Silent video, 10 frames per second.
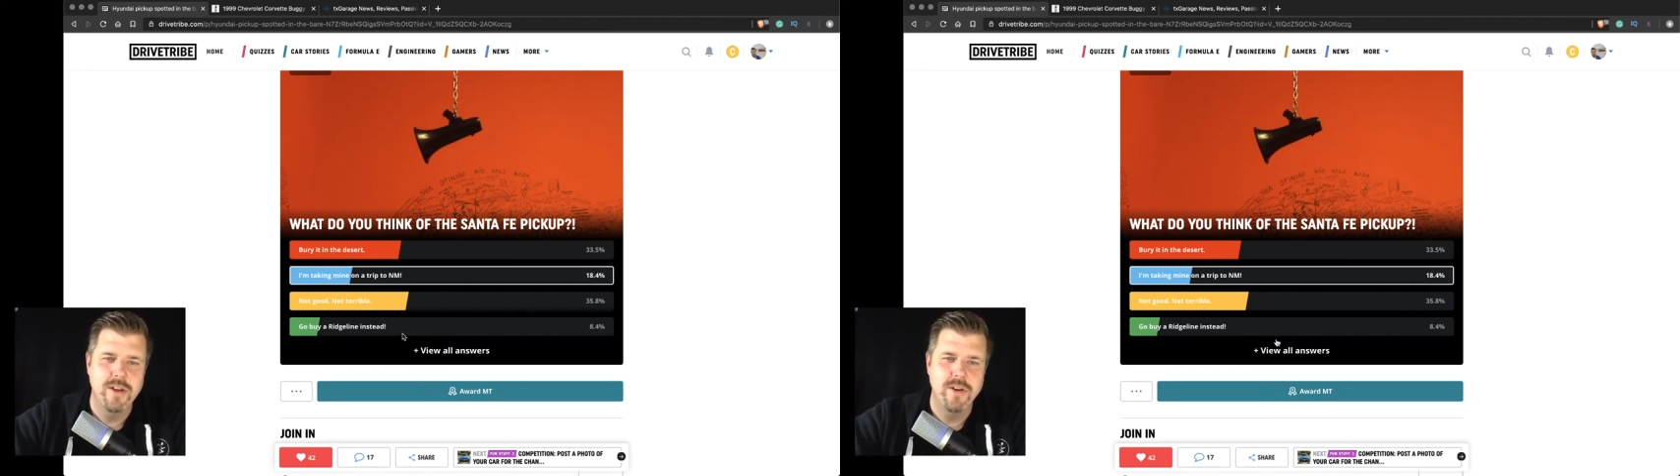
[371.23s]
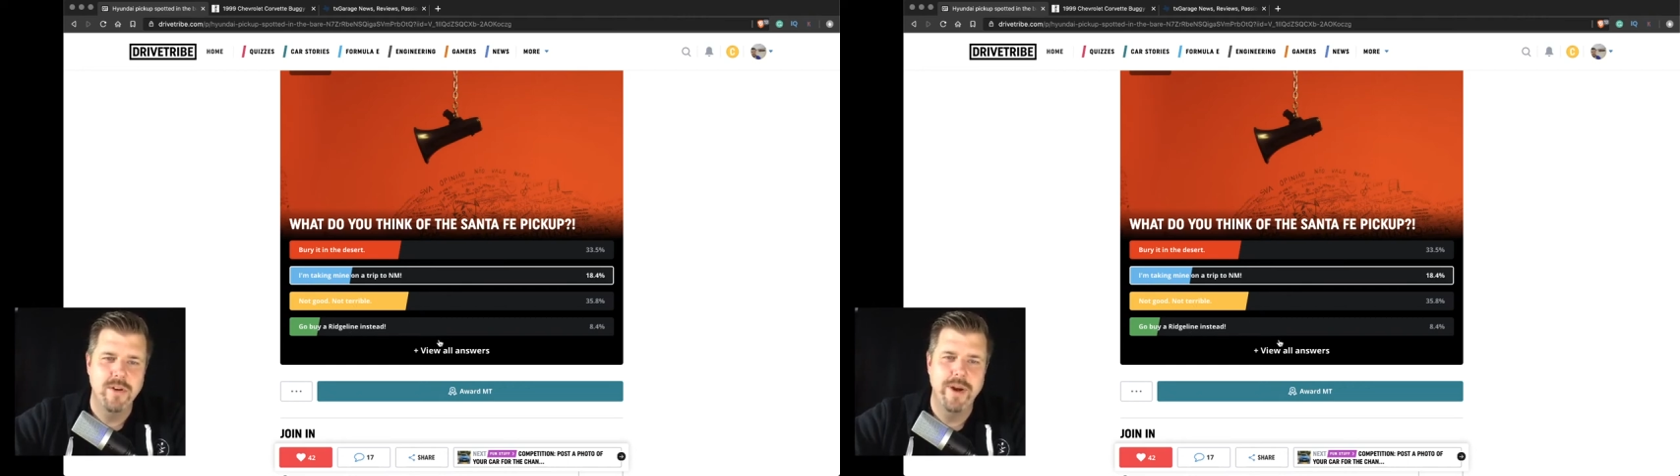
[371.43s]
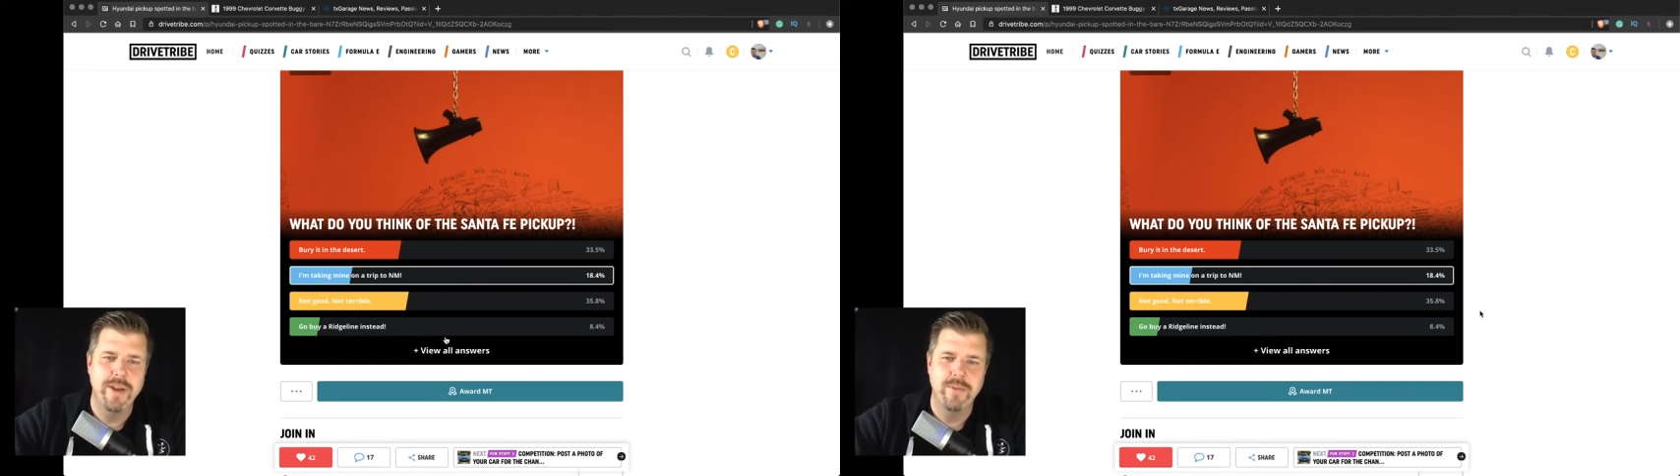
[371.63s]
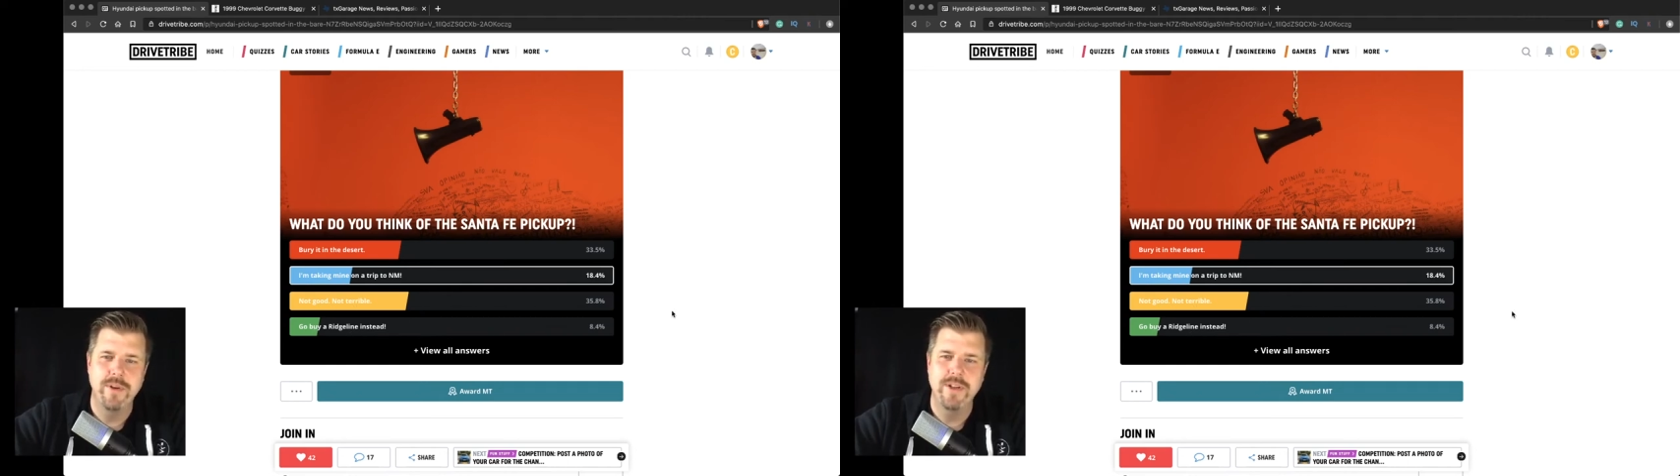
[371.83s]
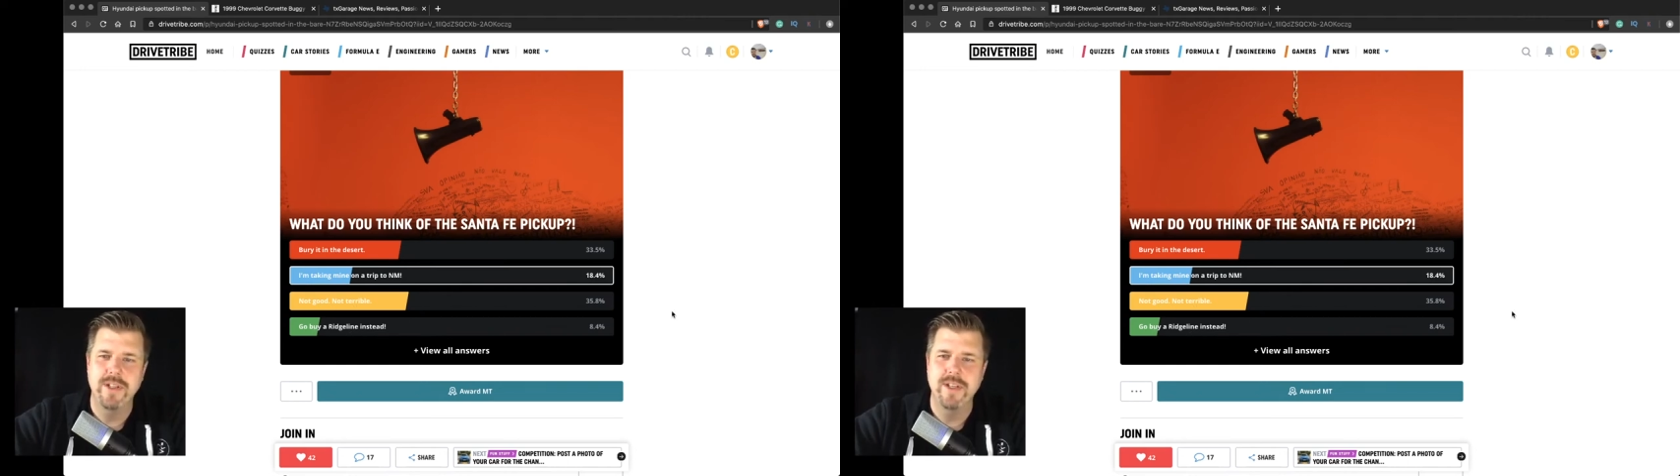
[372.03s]
Go buy the
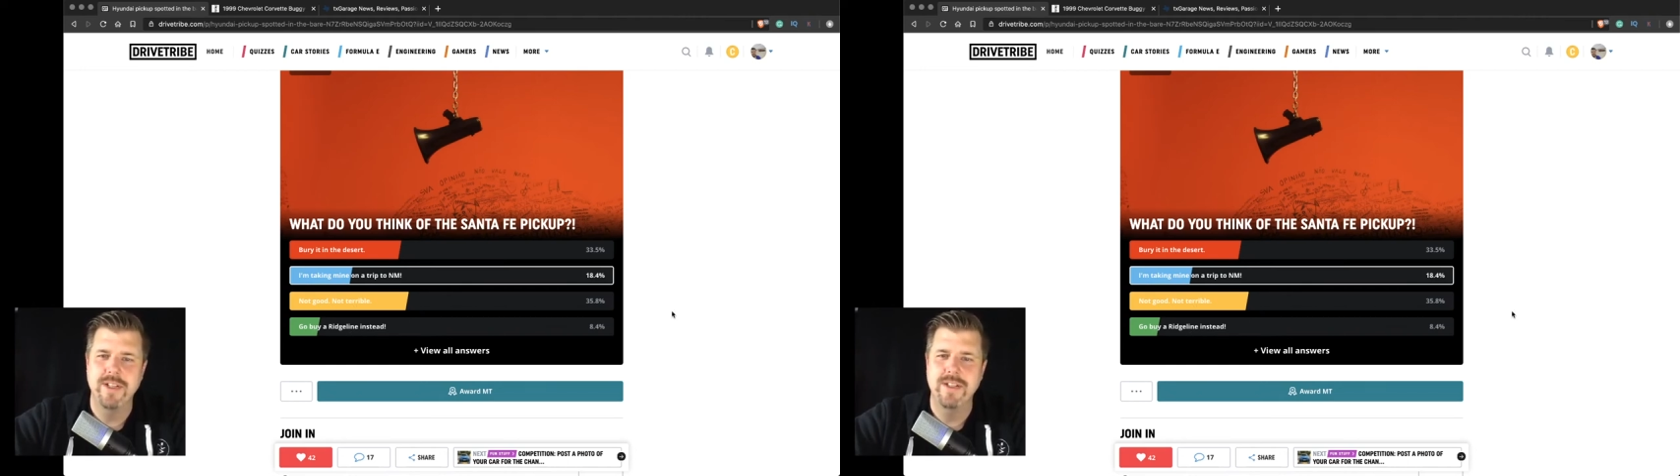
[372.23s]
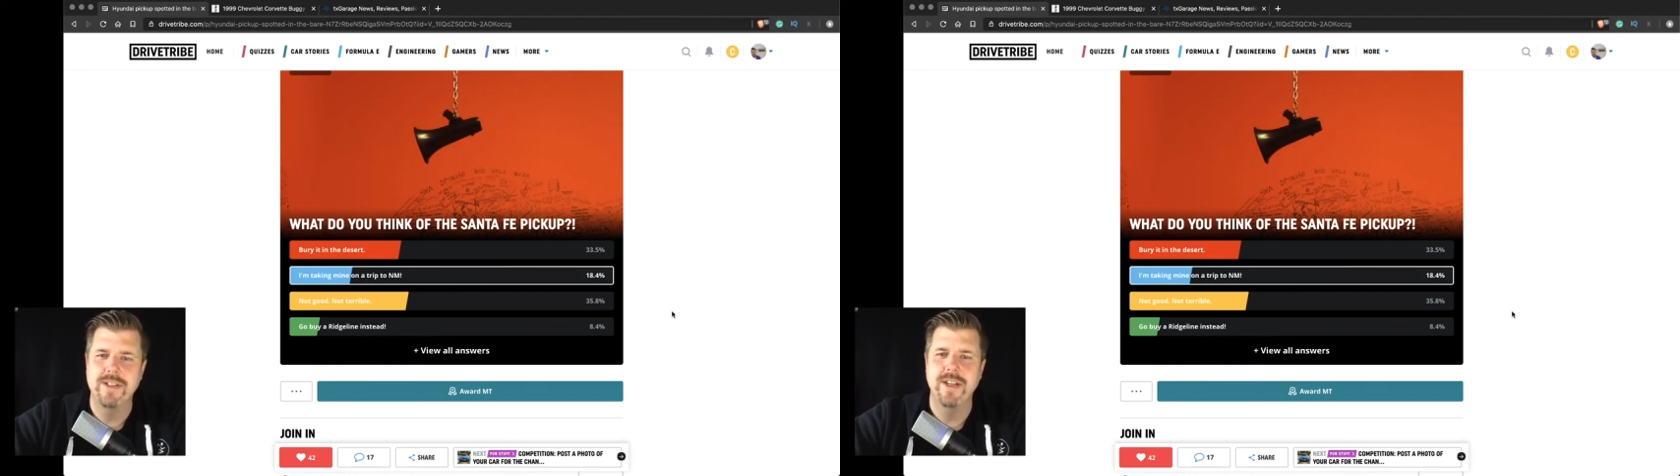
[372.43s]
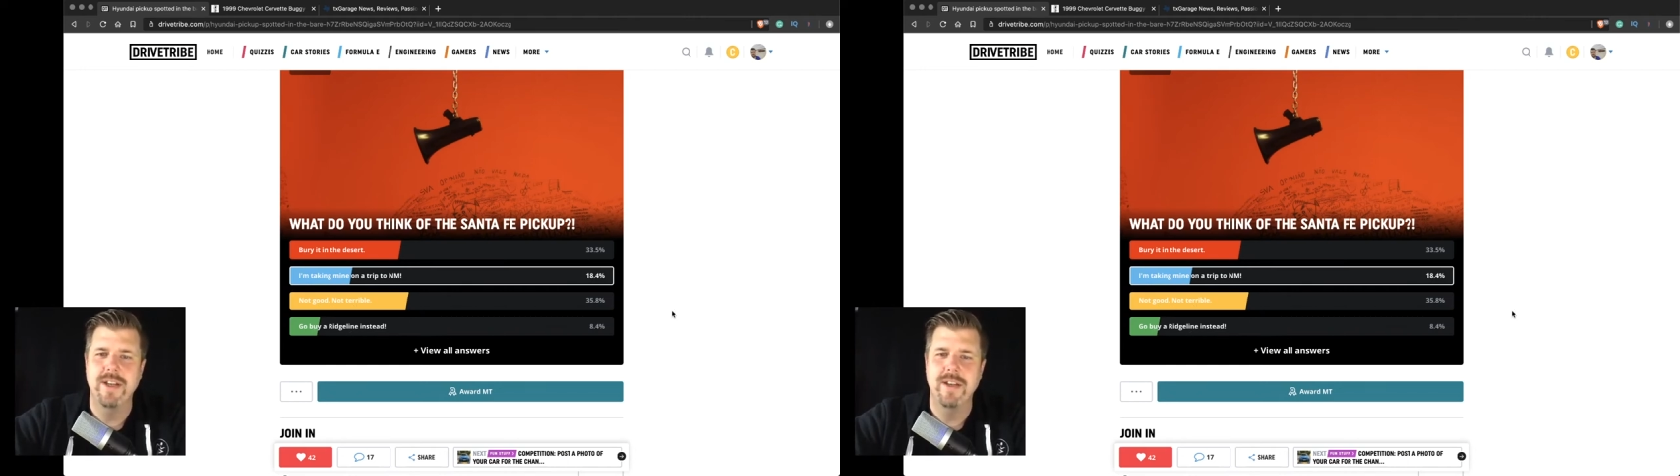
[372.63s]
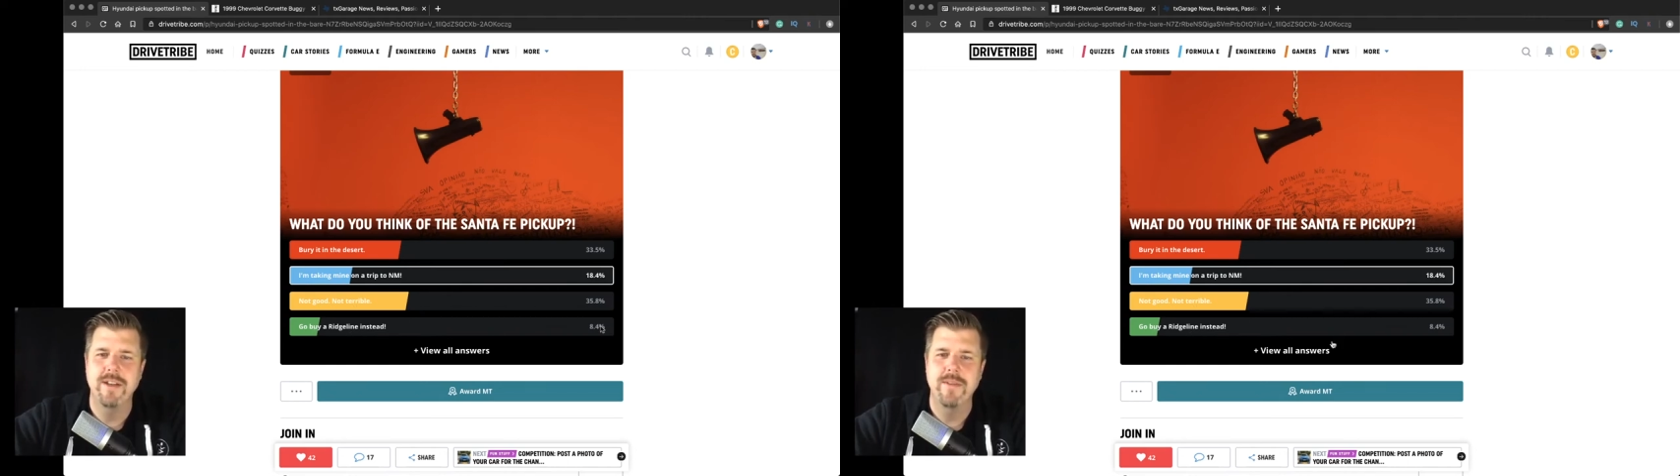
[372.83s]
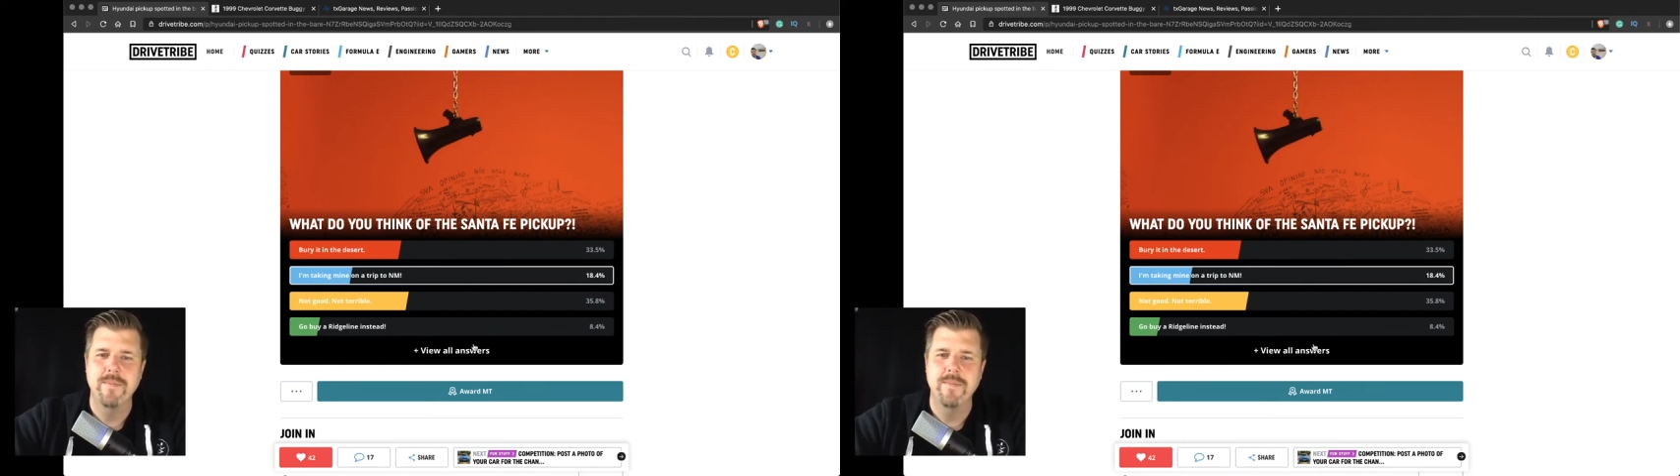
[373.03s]
Ridgeline instead.